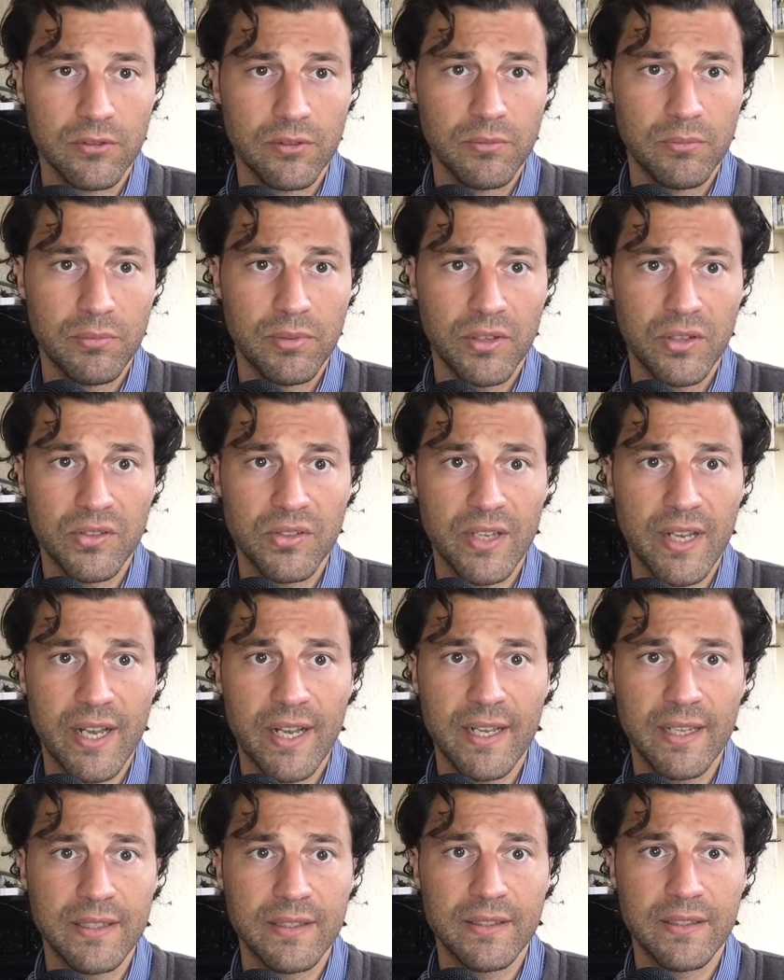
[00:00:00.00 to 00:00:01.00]
Because
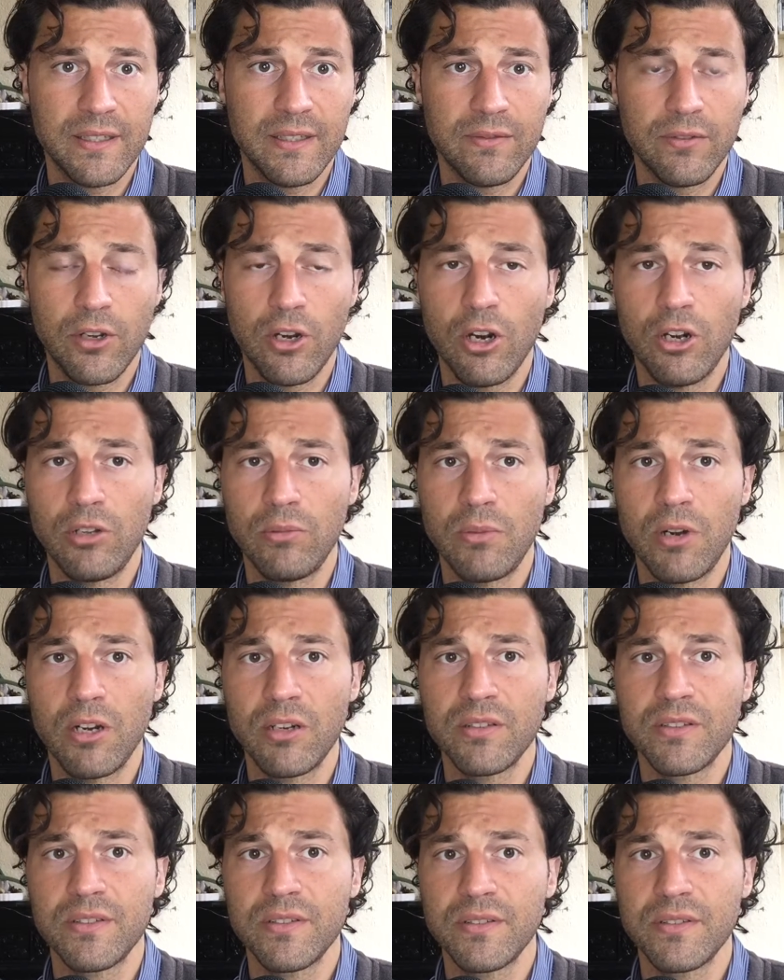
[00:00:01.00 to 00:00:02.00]
as even Karl
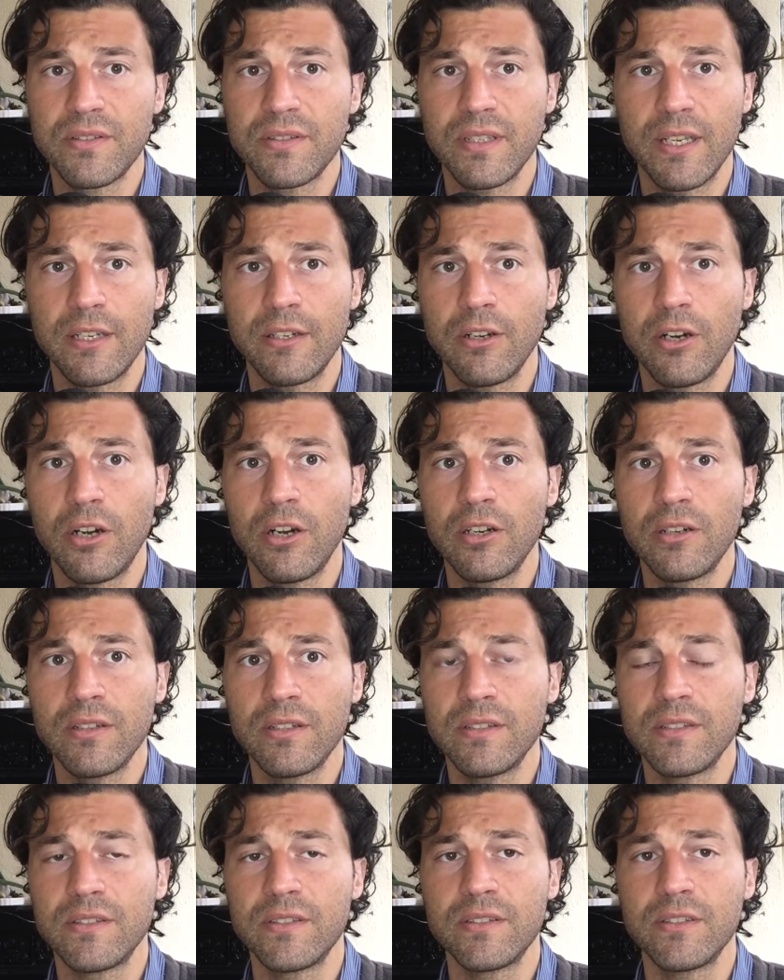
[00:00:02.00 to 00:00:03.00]
Marx said, art
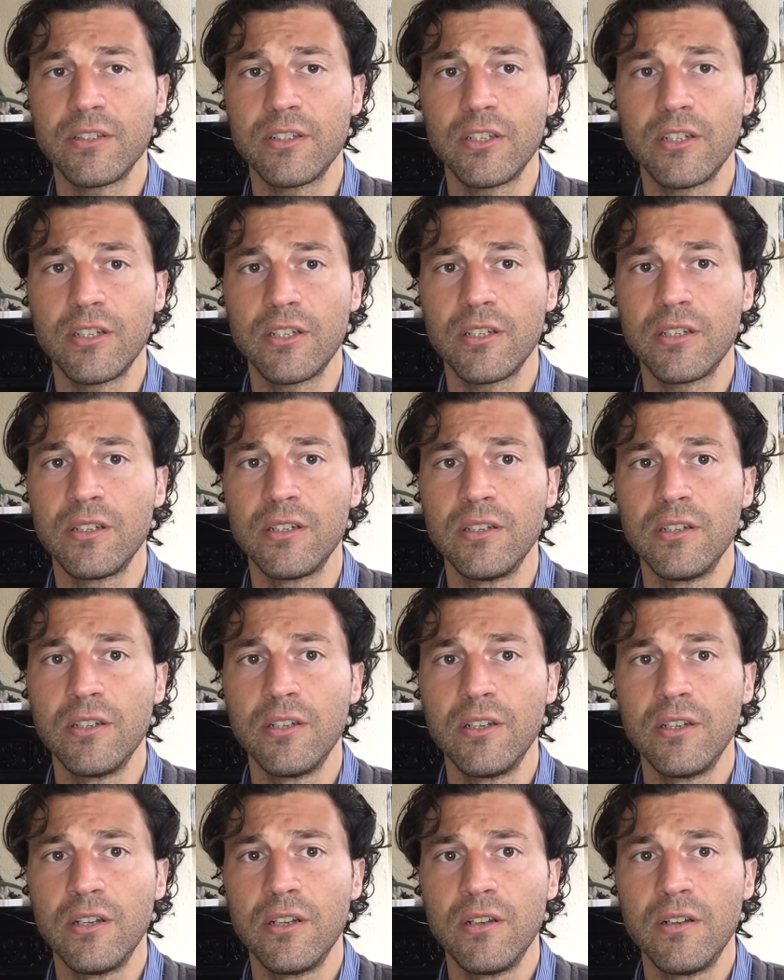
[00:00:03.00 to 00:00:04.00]
is uh,
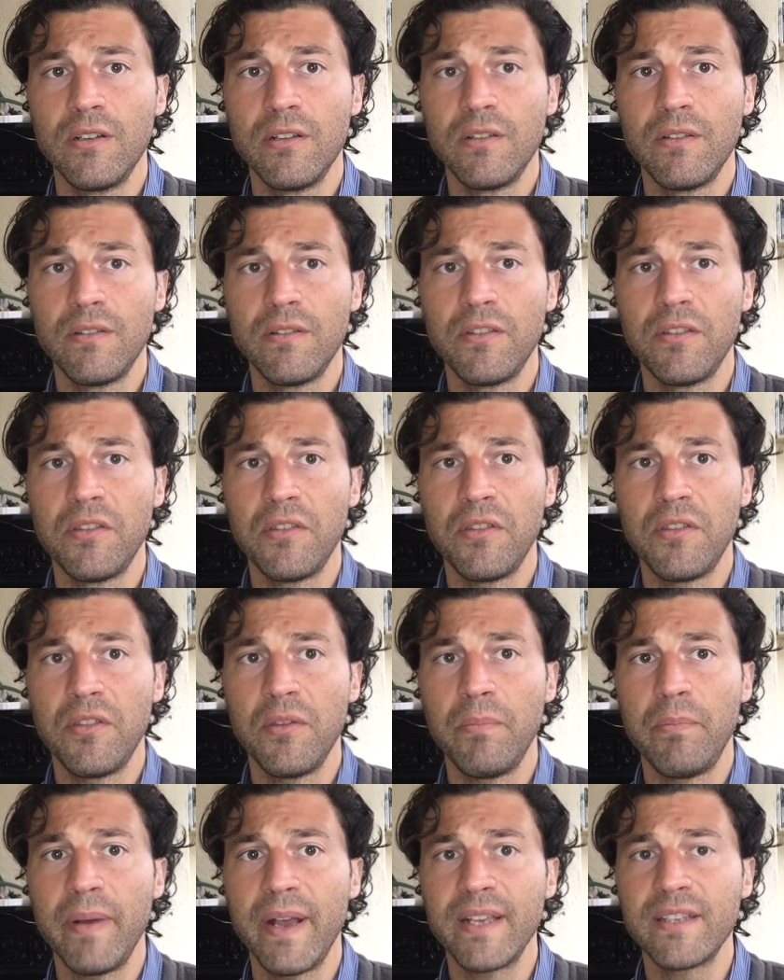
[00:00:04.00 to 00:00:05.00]

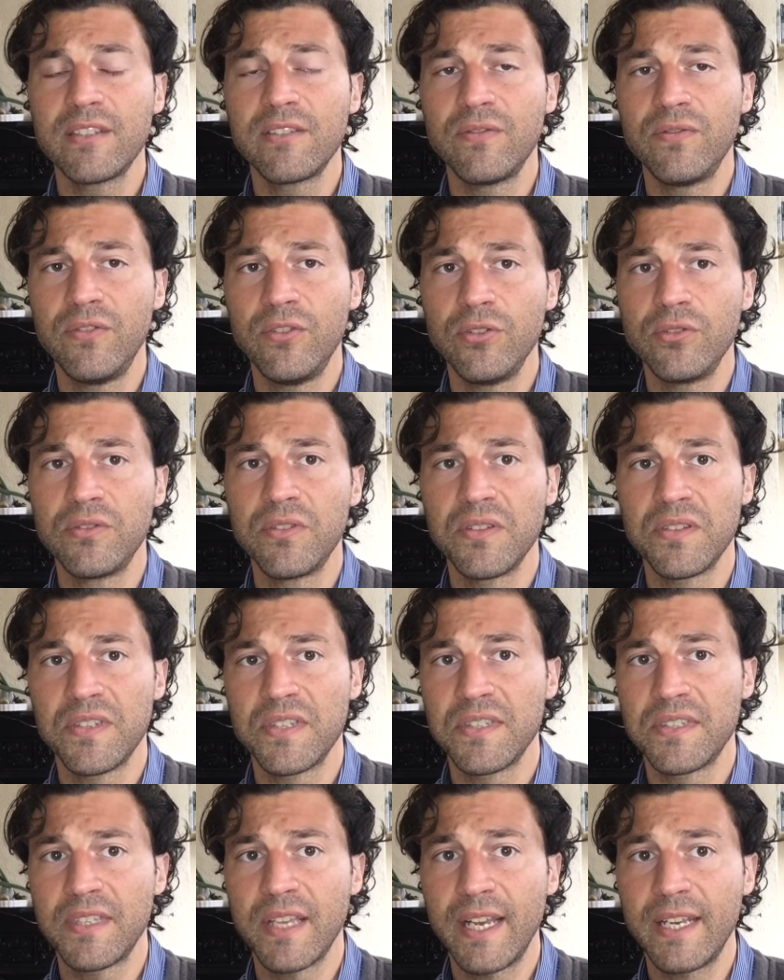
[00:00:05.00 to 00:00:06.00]
the best view into the
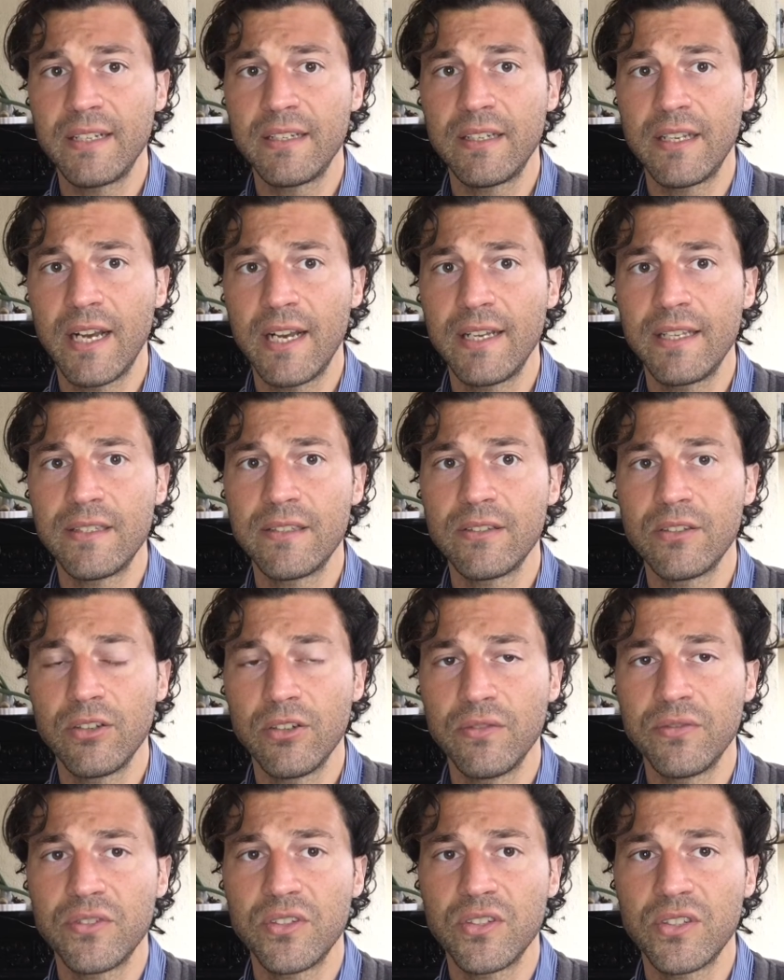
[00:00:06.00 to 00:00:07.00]
zeitgeist
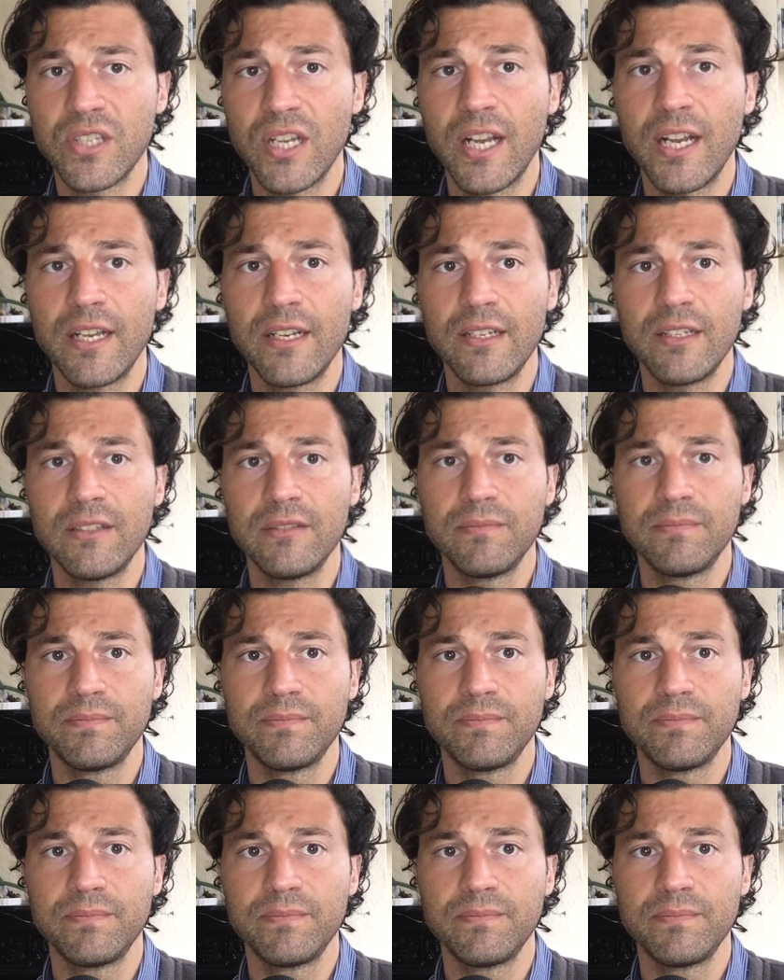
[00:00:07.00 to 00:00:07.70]
of society.